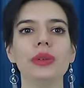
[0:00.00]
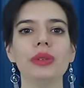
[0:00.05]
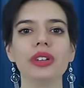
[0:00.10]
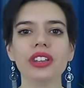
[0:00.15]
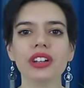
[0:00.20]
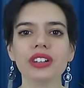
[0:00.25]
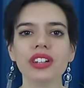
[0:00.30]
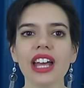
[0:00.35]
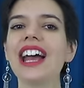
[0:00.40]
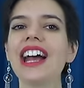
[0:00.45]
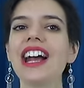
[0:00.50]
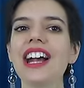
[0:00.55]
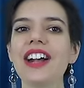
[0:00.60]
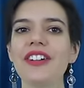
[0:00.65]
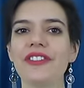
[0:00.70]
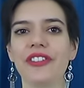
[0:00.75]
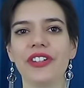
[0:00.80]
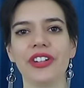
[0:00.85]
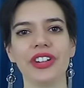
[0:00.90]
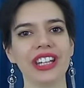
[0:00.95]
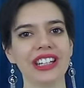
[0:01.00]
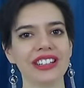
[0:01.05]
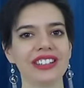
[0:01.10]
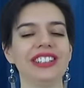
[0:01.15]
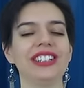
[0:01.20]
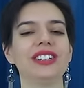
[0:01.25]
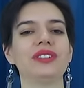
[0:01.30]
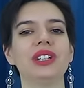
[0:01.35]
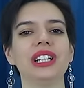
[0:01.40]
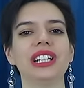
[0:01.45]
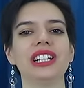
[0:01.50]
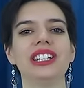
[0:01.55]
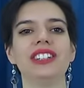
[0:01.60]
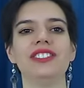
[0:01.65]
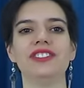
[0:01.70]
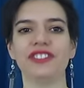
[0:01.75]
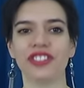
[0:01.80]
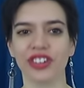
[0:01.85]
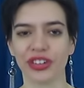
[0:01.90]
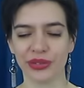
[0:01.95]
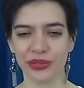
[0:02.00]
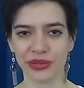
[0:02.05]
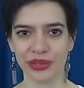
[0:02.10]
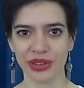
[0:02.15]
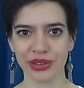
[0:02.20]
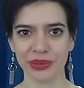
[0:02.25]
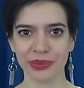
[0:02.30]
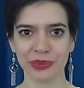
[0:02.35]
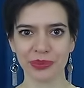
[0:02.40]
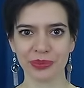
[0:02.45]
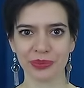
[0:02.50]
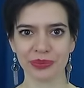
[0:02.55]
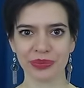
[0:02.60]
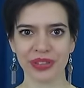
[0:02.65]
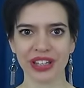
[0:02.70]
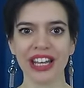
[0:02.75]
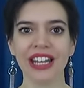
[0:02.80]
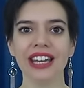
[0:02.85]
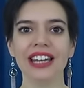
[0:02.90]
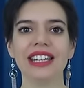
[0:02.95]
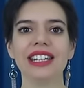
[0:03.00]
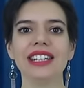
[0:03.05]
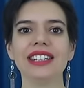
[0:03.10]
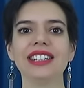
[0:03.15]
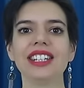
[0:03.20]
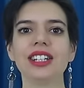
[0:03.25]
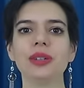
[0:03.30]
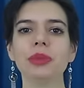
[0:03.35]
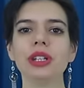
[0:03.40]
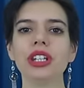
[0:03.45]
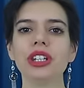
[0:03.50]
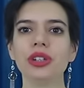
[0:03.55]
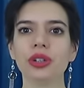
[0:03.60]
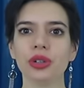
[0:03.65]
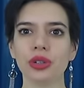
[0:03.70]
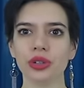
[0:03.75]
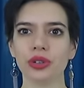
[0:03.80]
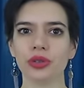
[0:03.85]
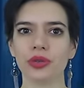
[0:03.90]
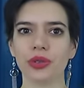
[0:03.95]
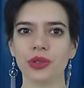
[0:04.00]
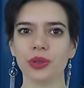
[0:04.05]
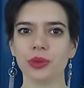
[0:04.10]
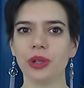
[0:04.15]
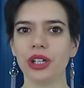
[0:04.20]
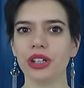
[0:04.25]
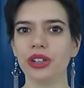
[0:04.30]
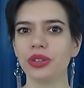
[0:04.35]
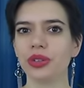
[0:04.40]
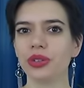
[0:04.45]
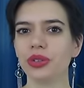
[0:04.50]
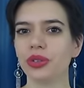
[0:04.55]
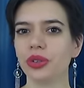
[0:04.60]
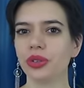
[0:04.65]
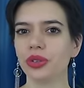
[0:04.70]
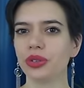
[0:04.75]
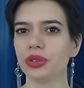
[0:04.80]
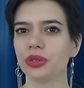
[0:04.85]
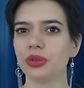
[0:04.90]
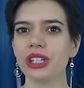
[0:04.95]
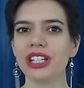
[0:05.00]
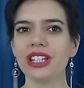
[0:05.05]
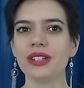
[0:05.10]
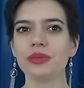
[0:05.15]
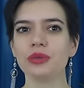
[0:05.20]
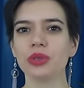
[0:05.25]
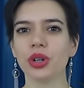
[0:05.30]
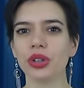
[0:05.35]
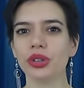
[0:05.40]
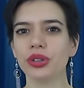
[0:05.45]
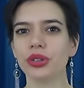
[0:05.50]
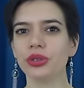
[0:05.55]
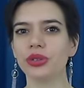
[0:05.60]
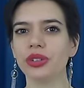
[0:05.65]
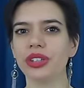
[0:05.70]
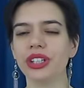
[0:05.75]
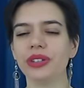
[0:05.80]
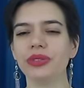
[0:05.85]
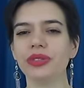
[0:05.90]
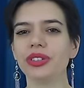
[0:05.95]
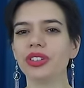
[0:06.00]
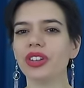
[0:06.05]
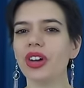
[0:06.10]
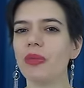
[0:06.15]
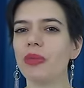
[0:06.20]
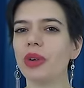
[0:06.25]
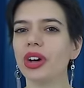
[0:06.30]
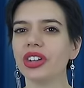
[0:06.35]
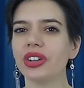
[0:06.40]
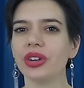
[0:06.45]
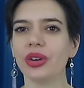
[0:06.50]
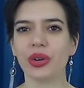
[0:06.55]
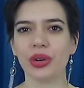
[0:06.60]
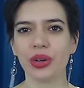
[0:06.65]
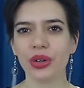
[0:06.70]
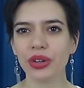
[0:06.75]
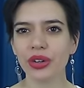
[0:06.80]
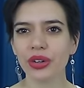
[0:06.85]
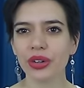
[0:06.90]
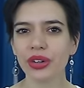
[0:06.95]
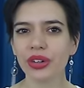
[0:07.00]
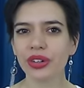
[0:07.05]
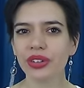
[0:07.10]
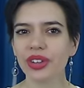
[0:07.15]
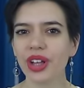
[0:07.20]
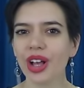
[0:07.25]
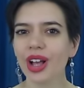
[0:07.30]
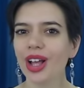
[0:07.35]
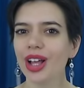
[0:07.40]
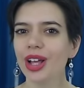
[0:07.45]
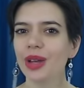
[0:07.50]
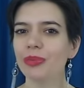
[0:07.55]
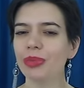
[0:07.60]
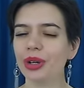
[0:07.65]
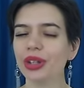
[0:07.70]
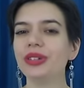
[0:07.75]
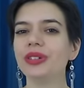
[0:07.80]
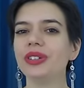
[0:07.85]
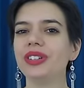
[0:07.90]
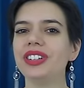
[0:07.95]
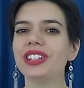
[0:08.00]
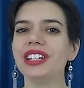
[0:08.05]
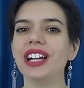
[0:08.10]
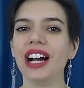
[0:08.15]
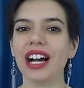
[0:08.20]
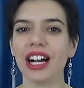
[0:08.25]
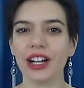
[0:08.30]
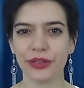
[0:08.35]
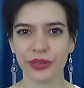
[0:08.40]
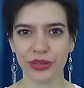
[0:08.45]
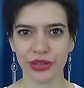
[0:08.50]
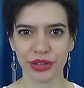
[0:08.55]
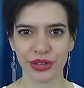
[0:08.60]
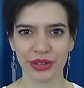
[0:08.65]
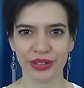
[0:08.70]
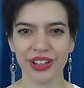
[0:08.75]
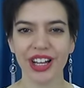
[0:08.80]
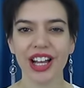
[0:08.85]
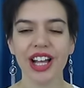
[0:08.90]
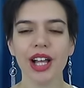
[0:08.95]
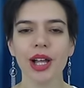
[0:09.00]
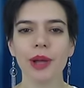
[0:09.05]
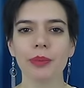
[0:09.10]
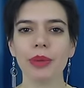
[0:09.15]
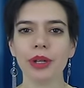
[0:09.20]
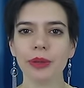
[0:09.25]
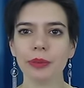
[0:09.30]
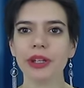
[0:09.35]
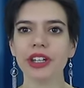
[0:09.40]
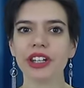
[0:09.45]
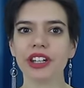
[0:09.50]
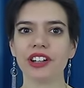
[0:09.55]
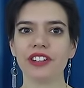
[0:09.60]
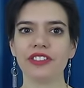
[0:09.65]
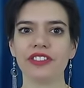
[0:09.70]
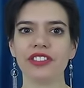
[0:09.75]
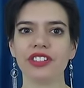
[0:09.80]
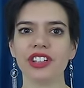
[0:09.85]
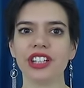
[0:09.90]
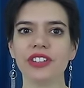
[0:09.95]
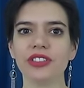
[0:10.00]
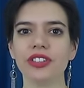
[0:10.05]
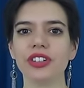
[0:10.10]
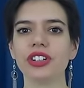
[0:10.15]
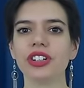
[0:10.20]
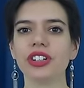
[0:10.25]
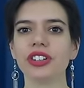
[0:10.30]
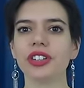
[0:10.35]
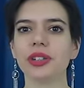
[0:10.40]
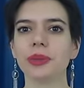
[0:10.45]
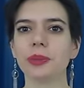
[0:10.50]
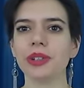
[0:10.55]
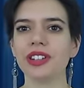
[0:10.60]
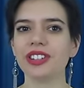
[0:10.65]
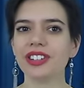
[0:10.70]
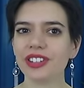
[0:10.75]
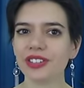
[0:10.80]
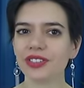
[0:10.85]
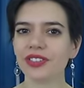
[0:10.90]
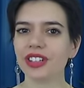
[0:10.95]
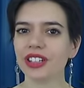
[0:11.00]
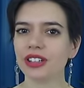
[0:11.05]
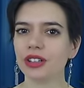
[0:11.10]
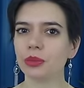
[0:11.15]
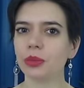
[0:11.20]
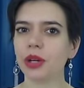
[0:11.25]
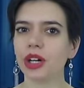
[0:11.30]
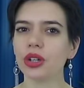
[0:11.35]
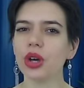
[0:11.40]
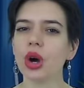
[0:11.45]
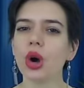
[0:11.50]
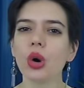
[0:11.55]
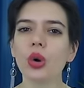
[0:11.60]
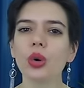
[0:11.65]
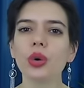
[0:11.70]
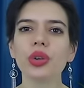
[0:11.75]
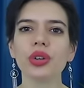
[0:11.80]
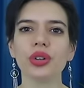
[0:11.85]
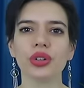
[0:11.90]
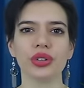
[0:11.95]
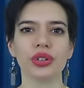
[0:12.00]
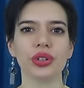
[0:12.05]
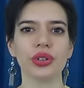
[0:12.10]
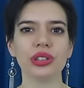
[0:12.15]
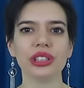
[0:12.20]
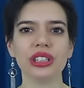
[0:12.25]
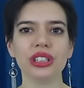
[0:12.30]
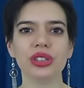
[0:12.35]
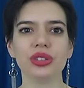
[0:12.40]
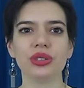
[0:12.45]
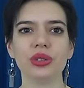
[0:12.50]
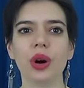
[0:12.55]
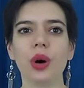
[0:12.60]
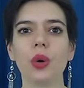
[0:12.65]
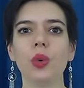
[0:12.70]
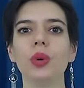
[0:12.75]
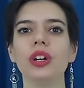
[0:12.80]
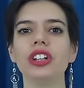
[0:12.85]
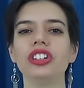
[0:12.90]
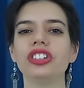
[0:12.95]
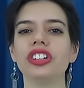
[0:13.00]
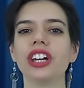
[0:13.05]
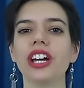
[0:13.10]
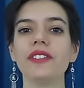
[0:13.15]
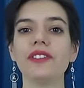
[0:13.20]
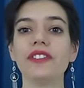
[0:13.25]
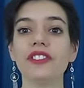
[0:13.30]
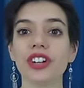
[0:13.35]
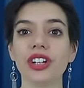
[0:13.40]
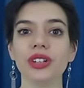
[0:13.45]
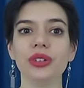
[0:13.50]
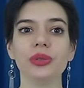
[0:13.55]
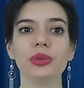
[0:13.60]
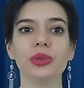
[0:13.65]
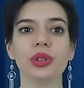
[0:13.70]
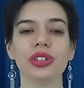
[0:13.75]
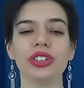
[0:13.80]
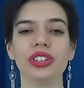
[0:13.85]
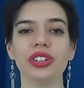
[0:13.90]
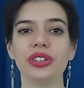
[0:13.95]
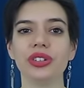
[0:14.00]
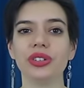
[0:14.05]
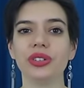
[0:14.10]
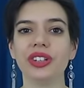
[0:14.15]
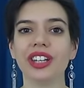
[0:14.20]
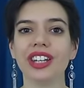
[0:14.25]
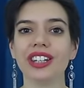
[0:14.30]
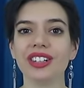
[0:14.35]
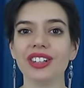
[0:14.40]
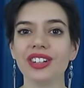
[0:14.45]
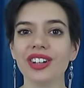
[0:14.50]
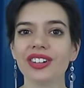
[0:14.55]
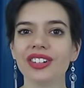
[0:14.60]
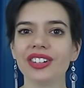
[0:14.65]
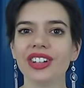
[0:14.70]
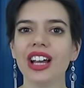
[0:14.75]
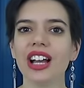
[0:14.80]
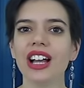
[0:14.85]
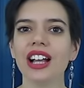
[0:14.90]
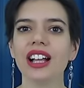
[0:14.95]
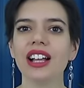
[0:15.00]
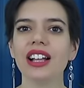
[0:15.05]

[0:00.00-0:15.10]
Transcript: without ever getting really involved. It can be useful when you don't really want to give someone orders, but you still have to. But be careful, if you're not specific about who you're talking to or which time frame you want it to get done,